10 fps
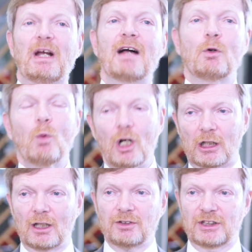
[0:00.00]
We have a
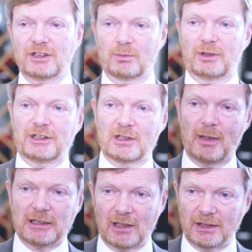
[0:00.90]
workload system, which is the
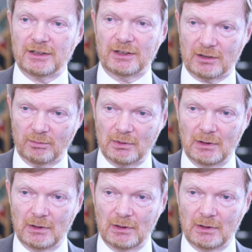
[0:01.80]
baseline system.